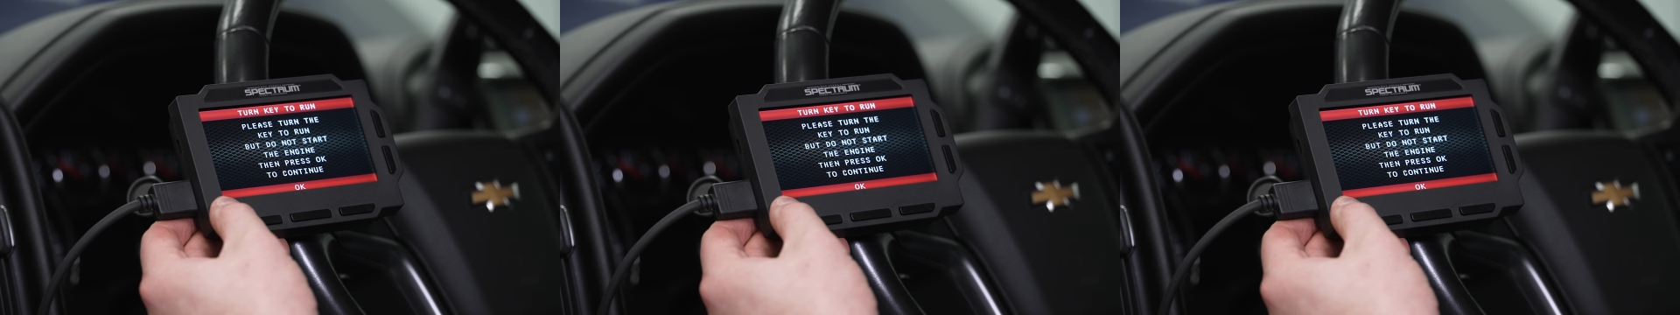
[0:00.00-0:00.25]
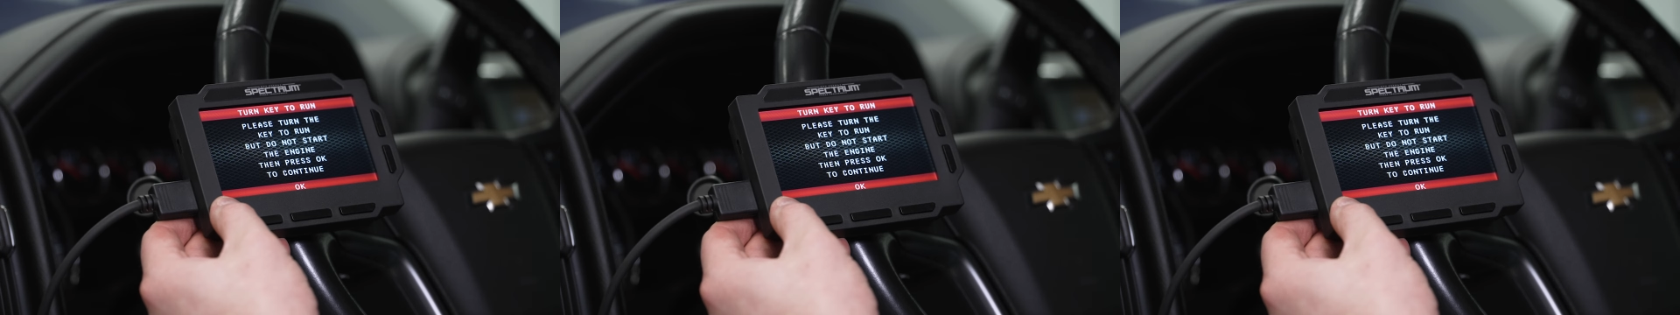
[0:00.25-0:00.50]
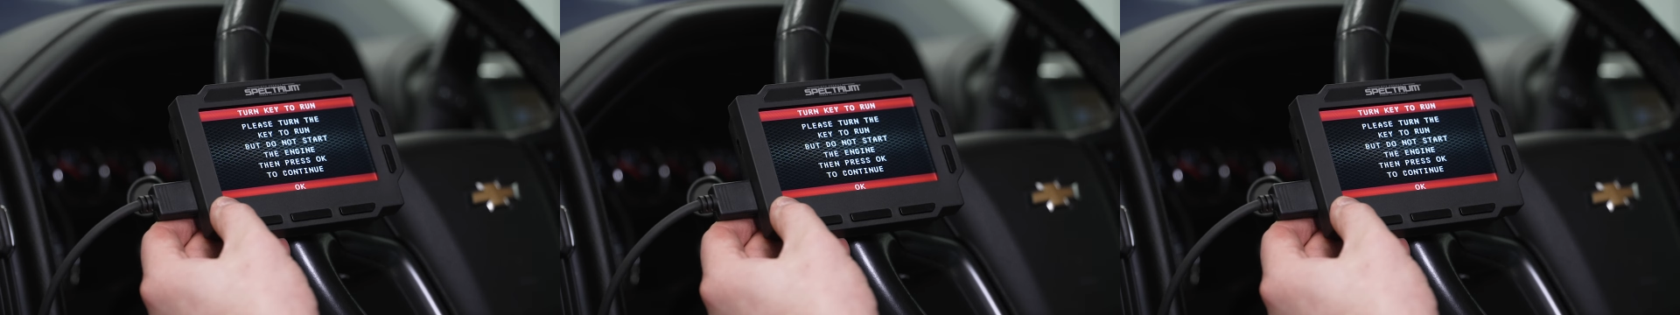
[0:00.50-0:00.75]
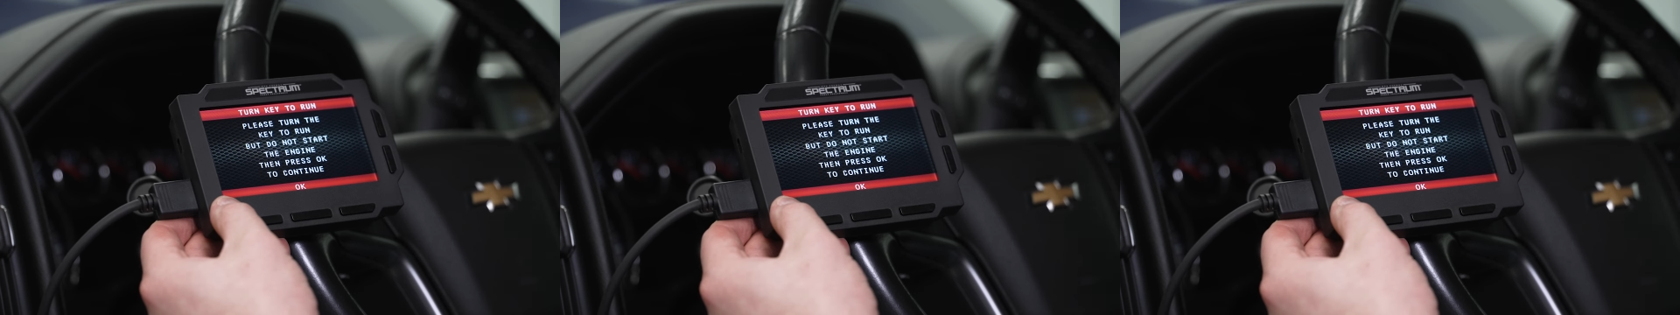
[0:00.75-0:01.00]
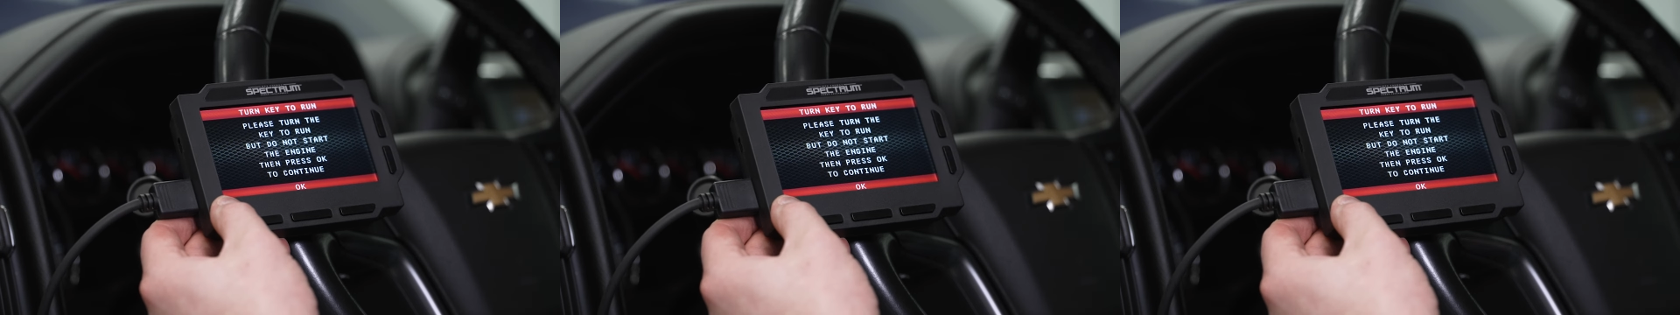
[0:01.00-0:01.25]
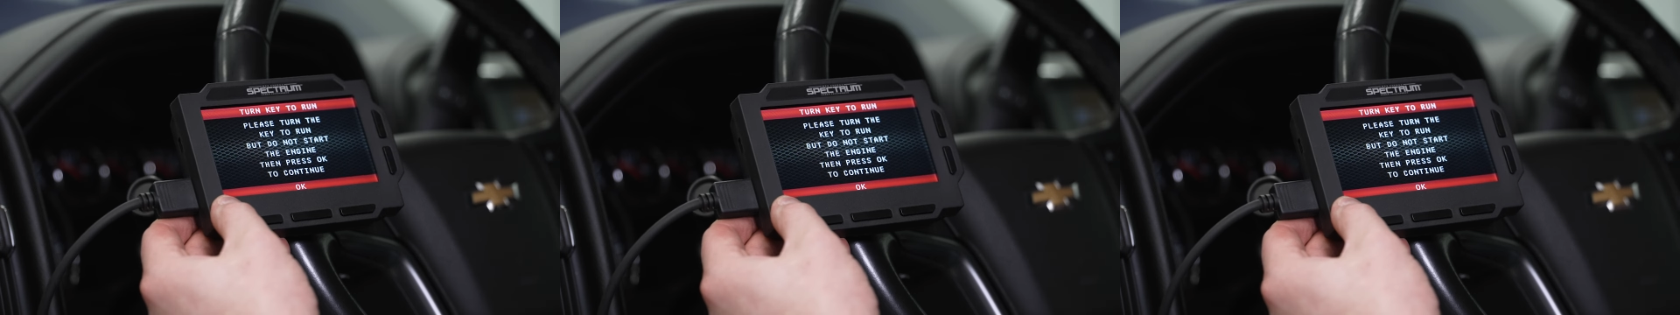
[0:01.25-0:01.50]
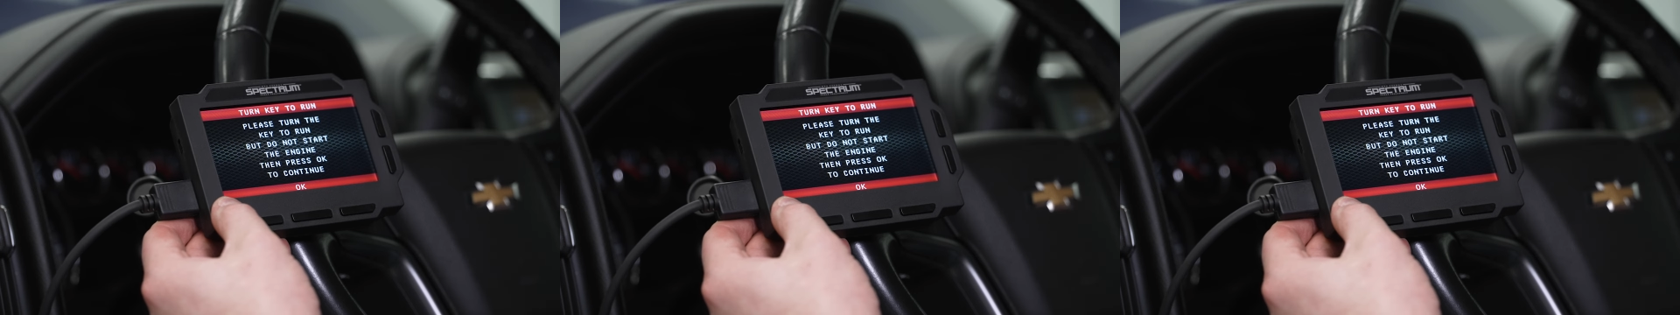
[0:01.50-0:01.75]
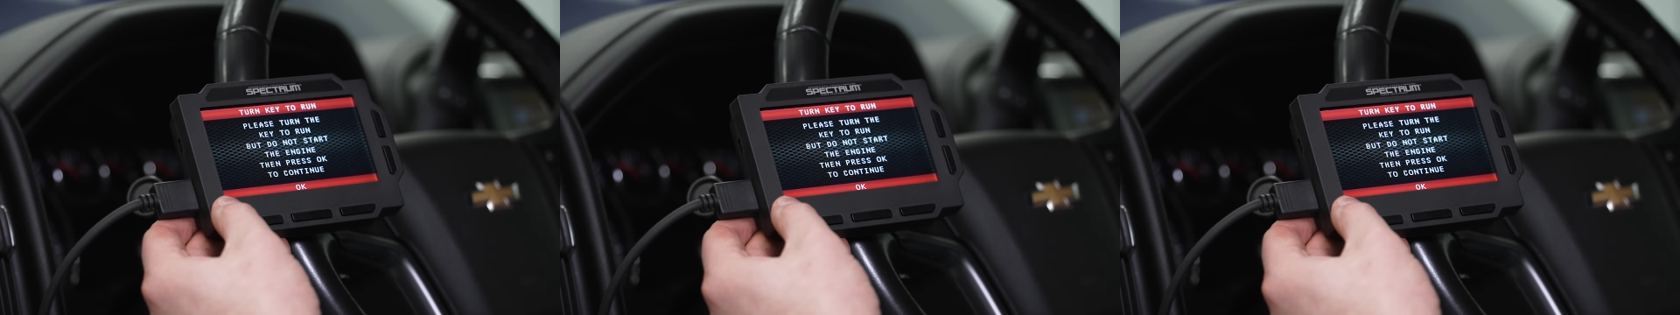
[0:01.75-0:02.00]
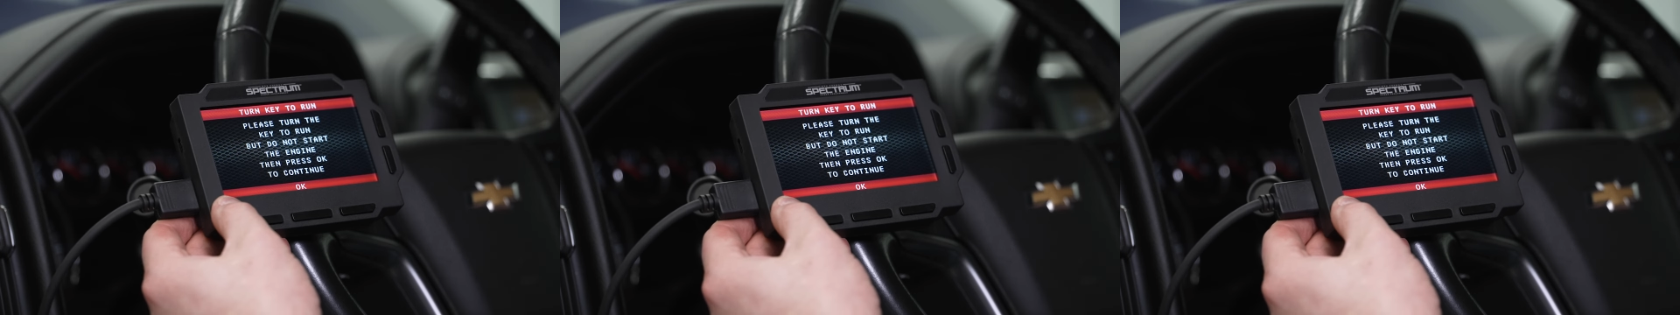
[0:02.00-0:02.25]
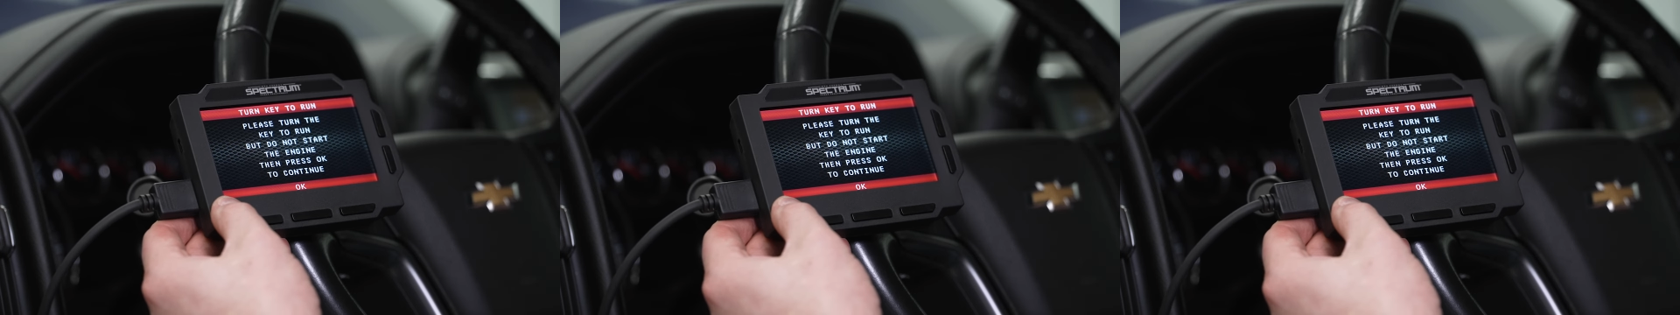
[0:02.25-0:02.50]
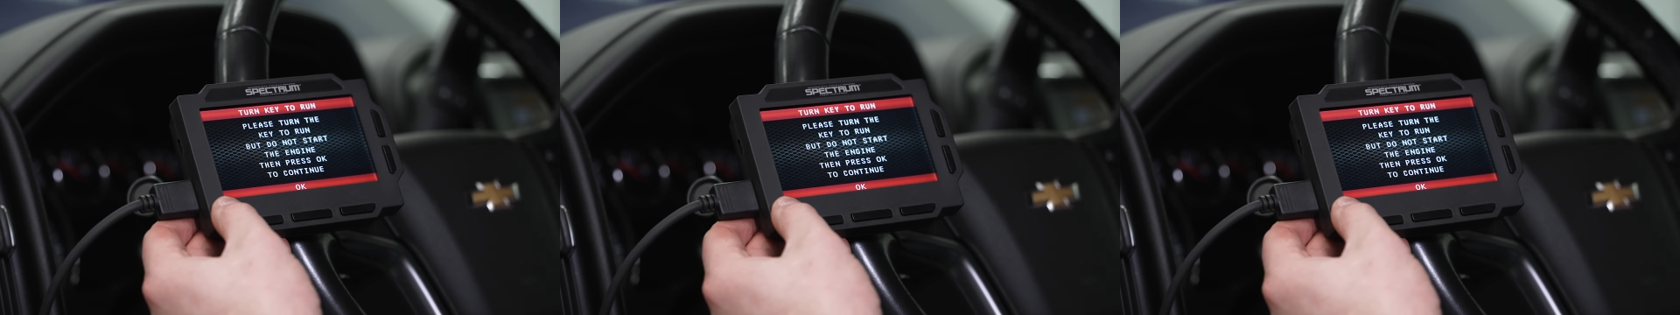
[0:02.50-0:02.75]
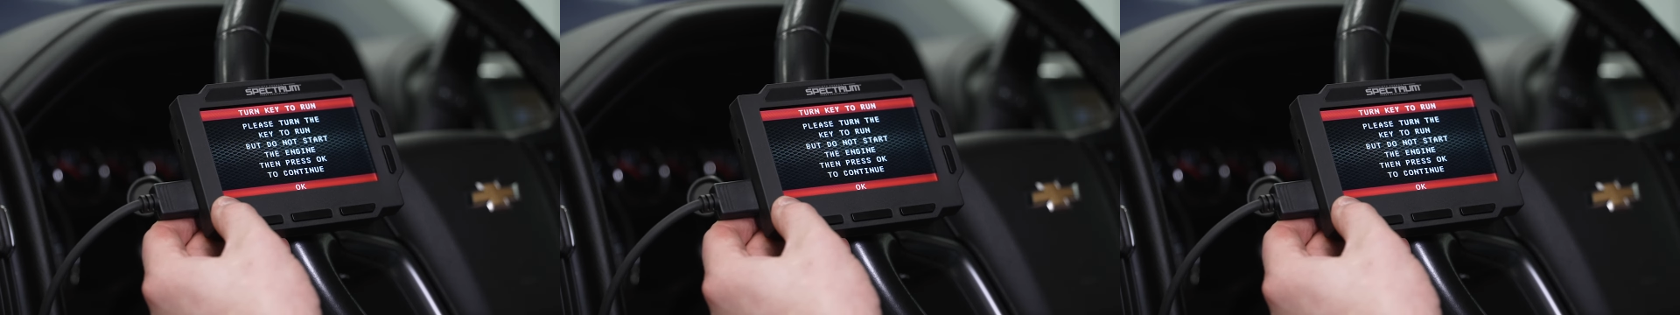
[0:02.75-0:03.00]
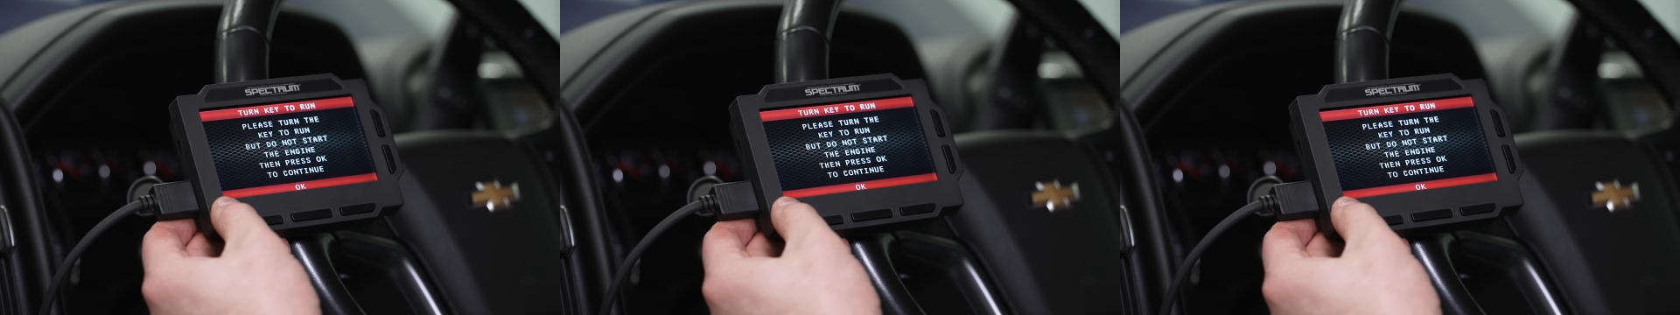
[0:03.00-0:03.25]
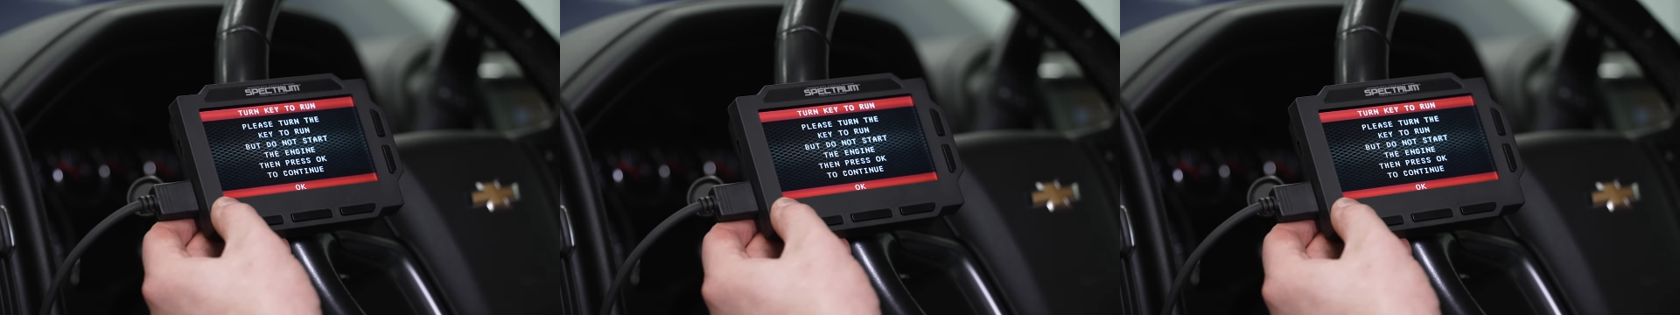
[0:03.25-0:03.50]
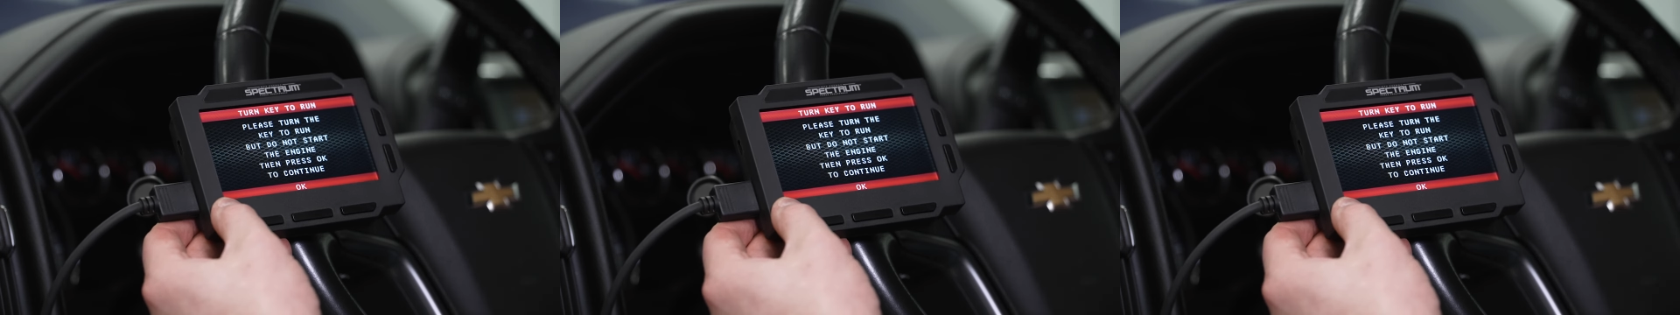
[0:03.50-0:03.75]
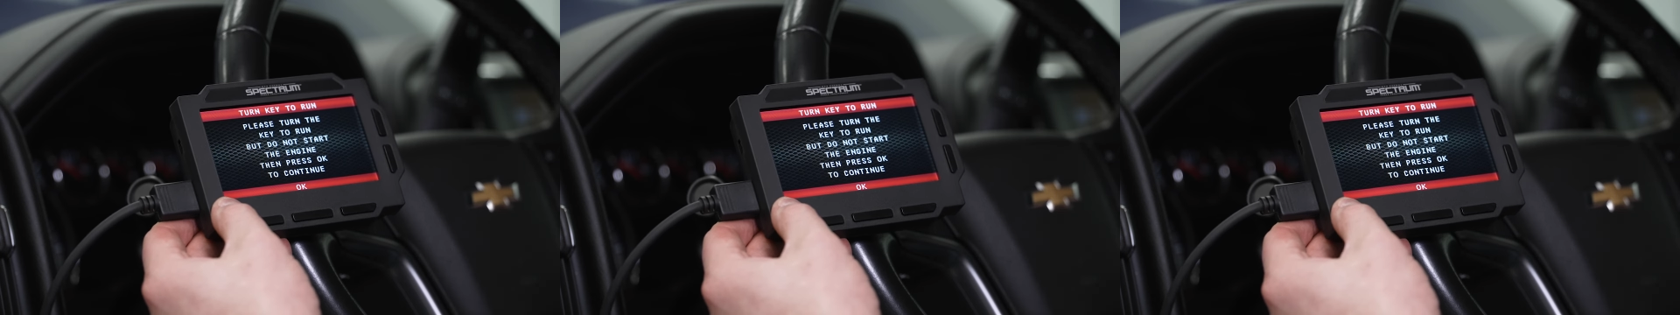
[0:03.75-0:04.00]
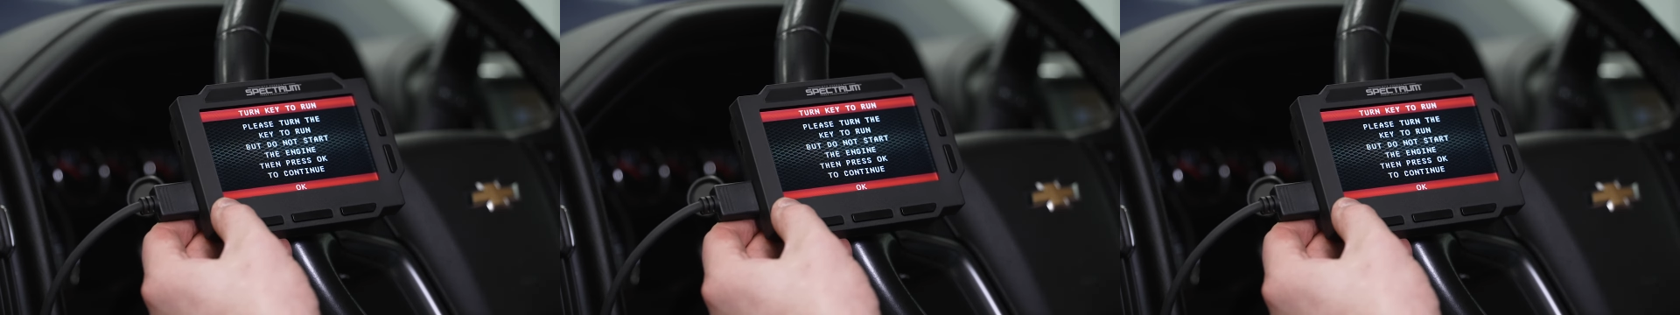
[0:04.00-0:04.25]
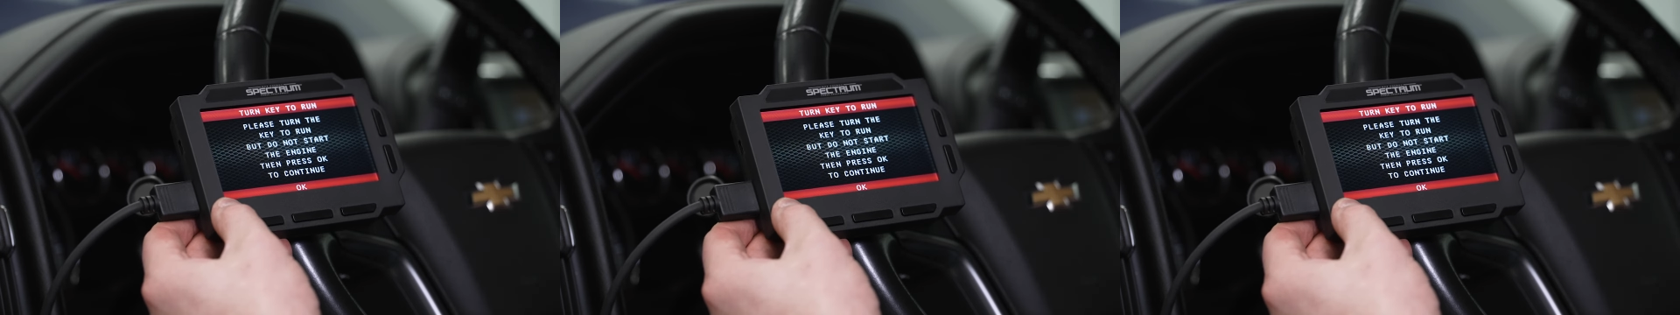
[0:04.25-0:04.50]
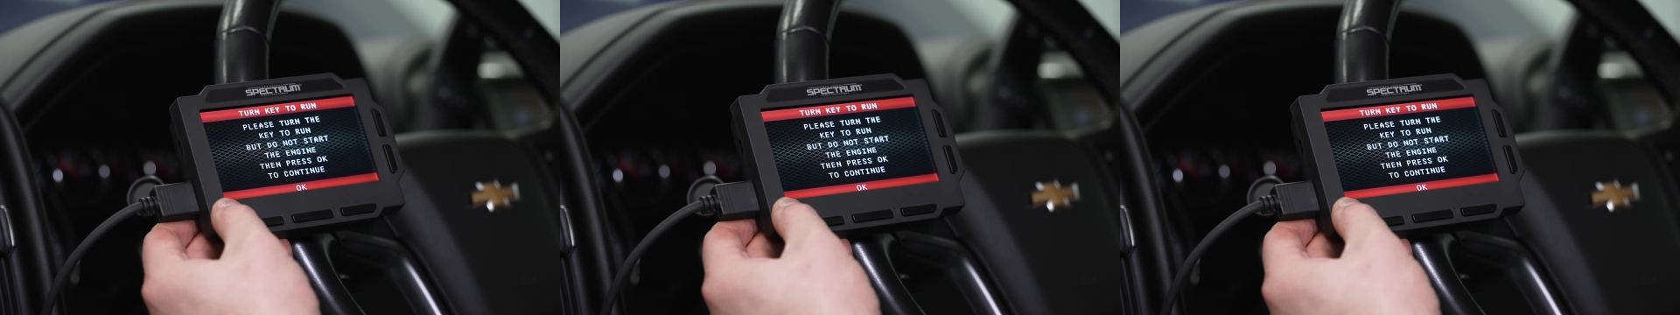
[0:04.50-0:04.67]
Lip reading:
Nobody's mouth can be seen.